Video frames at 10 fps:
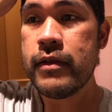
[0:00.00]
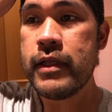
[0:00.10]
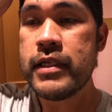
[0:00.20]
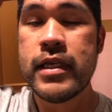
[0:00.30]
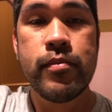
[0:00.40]

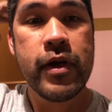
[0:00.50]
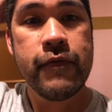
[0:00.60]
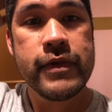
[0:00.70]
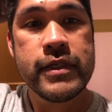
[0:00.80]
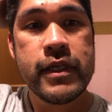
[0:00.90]
they said
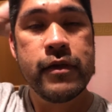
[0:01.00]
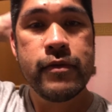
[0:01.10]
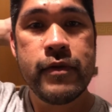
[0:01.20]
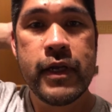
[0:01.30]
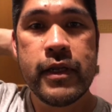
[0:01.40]
breakfast is
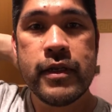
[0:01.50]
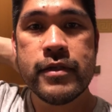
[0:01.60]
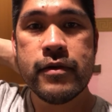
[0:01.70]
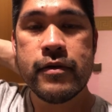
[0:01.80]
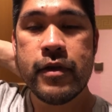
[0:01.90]
included.
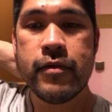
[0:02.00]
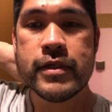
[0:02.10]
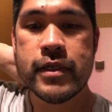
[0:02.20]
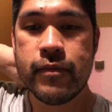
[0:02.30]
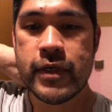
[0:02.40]
So there
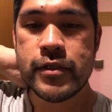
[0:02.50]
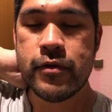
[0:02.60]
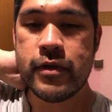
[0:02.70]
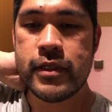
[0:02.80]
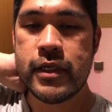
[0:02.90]
is a
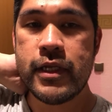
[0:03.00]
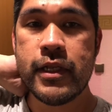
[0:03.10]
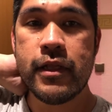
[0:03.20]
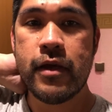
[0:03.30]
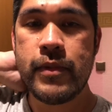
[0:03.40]
restaurant
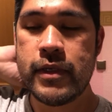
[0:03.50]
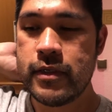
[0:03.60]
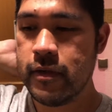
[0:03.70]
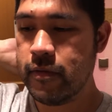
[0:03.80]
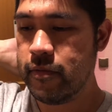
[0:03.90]
in the lobby.
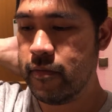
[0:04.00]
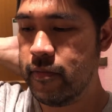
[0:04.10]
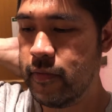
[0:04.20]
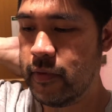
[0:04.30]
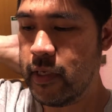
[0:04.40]
So
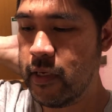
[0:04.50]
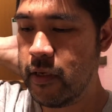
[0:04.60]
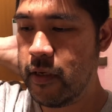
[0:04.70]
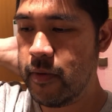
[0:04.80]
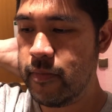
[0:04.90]

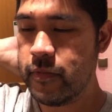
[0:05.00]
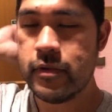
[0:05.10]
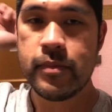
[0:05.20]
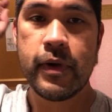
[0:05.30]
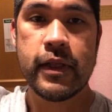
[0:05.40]
I'm
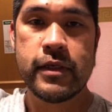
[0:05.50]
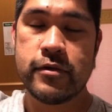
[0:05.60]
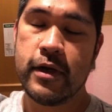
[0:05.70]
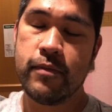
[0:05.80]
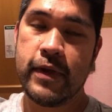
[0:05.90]
gonna probably
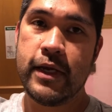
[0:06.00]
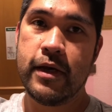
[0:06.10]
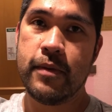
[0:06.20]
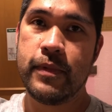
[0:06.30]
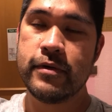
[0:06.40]
try and
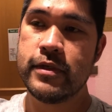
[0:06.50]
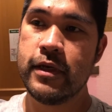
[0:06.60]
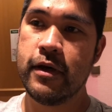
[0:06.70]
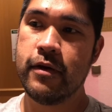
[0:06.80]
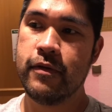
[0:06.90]
wake up. I'll
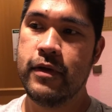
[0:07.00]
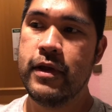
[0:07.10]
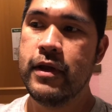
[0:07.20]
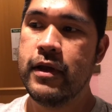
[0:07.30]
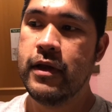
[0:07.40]
see how
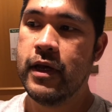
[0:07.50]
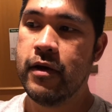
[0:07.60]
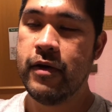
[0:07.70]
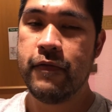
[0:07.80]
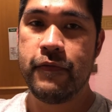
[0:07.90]

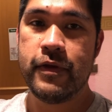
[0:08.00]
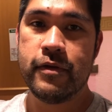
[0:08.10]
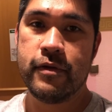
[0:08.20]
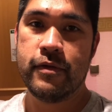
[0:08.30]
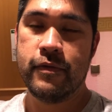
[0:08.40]
I
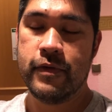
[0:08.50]
feel,